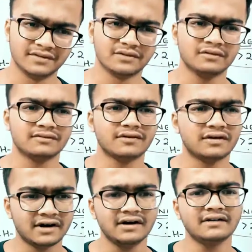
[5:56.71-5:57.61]
So for
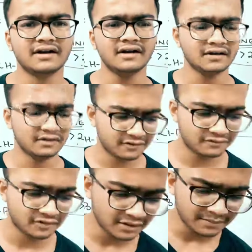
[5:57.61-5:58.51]
learning that, you have
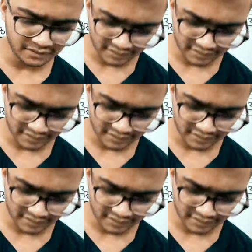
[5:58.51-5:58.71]
to keep a